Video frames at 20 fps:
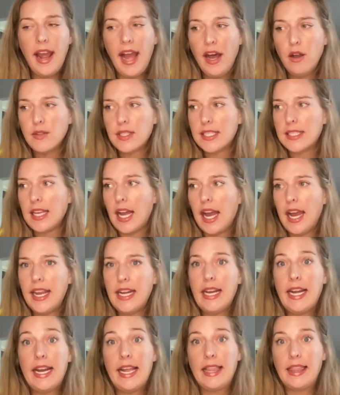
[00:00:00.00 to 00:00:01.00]
outside
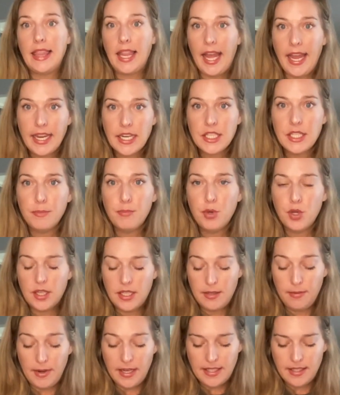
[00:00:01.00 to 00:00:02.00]
and I like to
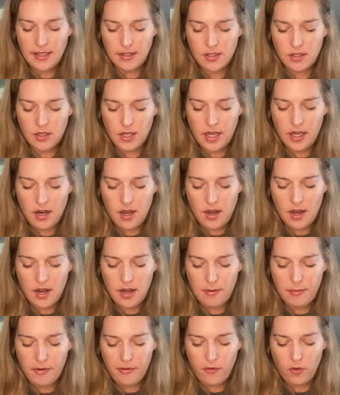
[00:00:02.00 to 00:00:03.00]
put my sunscreen
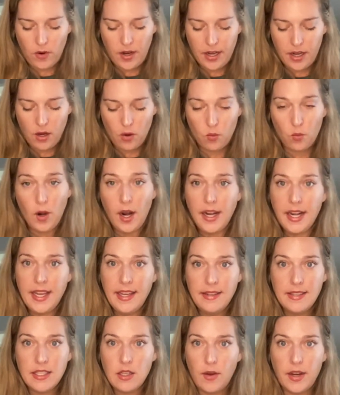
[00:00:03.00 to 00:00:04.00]
on before I go
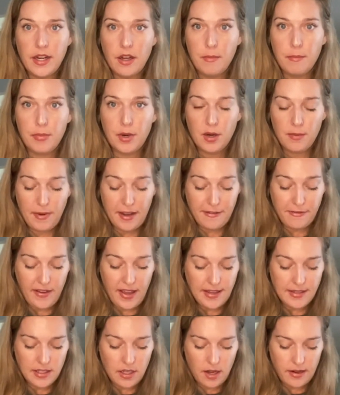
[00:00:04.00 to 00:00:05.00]
running so I don't burn my
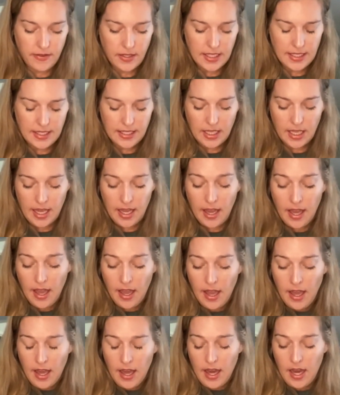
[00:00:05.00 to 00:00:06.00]
face, obviously.
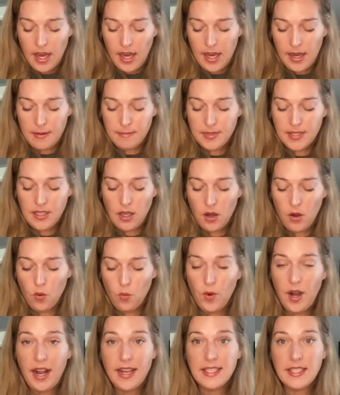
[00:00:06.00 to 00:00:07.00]
Um, so
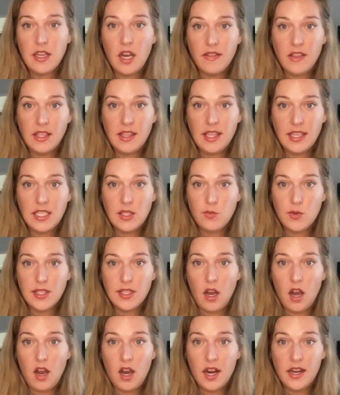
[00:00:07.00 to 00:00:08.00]
when I saw that this was
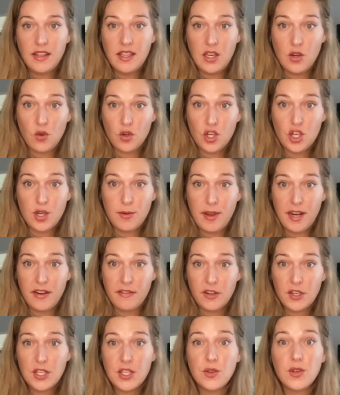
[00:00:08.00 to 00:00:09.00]
on the Nordstrom
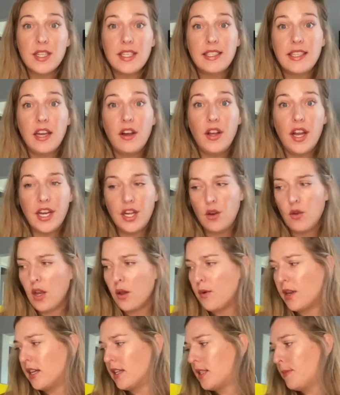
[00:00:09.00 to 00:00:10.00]
anniversary sale, I knew I
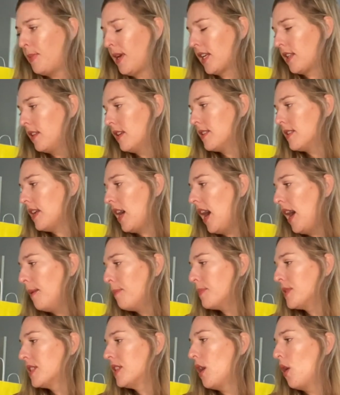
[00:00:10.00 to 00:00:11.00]
wanted to pick this
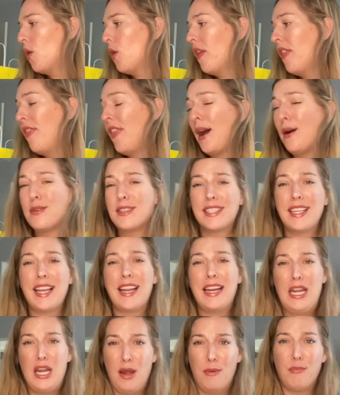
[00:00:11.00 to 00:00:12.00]
up. So that was
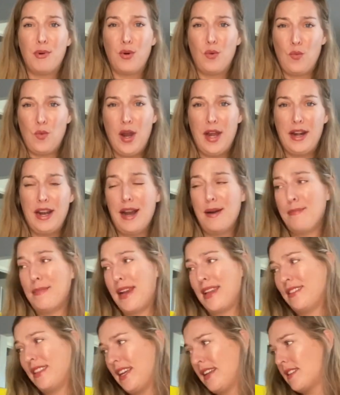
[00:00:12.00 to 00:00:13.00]
like number one on
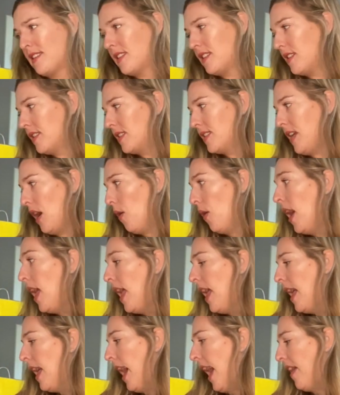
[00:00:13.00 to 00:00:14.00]
my list. So
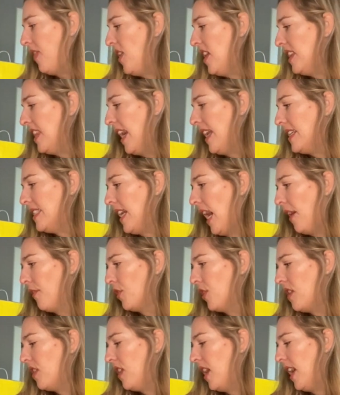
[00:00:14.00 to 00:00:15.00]
I think that is
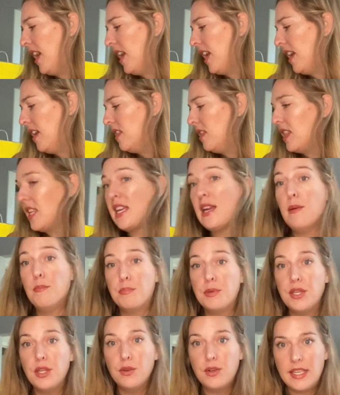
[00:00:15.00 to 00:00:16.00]
everything in the
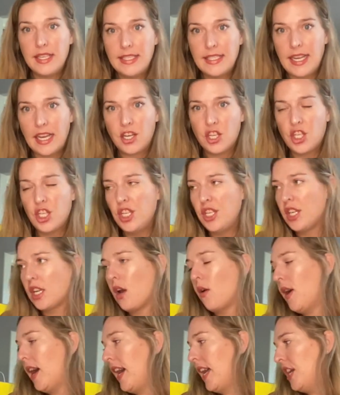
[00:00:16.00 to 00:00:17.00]
beauty section to
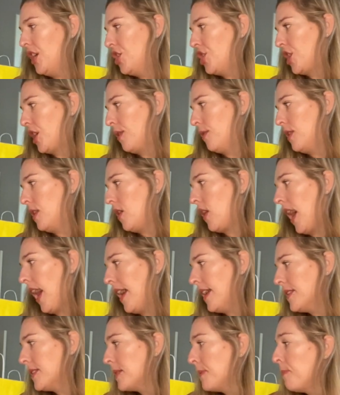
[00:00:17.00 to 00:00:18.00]
go ahead and share with you
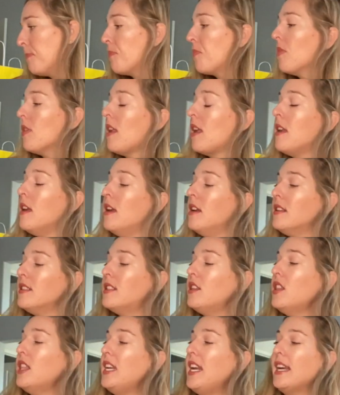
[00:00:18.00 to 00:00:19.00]
guys.
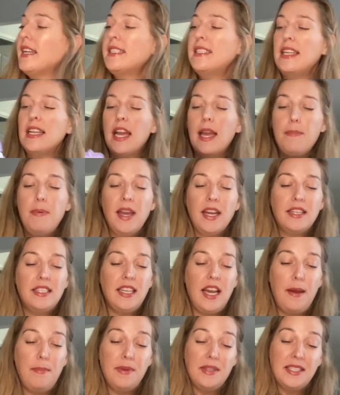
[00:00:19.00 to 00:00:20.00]
So the next thing I picked
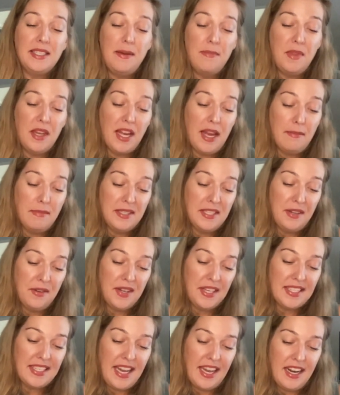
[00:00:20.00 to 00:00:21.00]
up is something I'm so
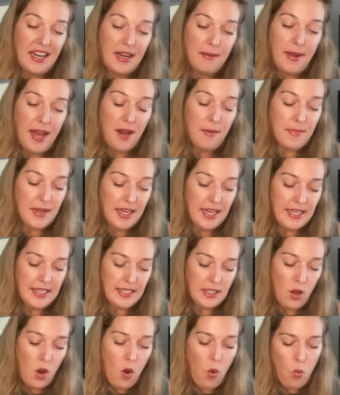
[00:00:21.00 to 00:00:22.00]
excited about
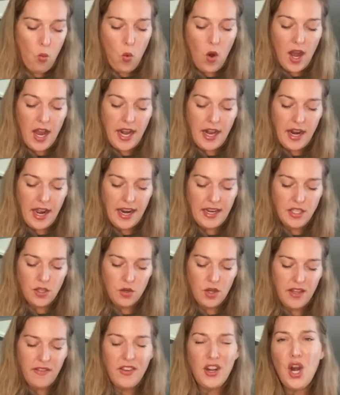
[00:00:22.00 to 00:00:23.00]
because one, I
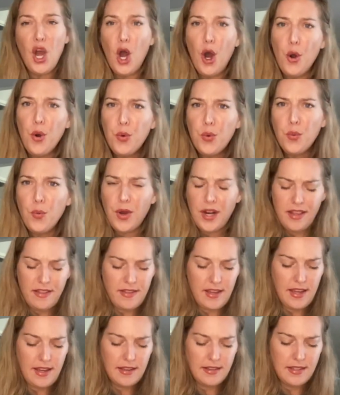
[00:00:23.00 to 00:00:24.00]
don't even own one of
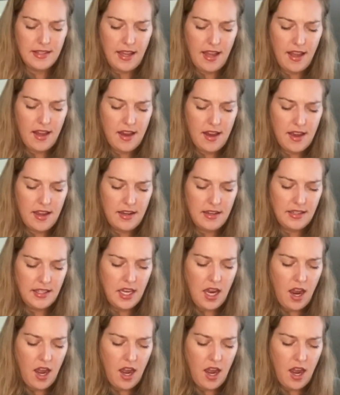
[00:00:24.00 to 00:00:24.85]
these and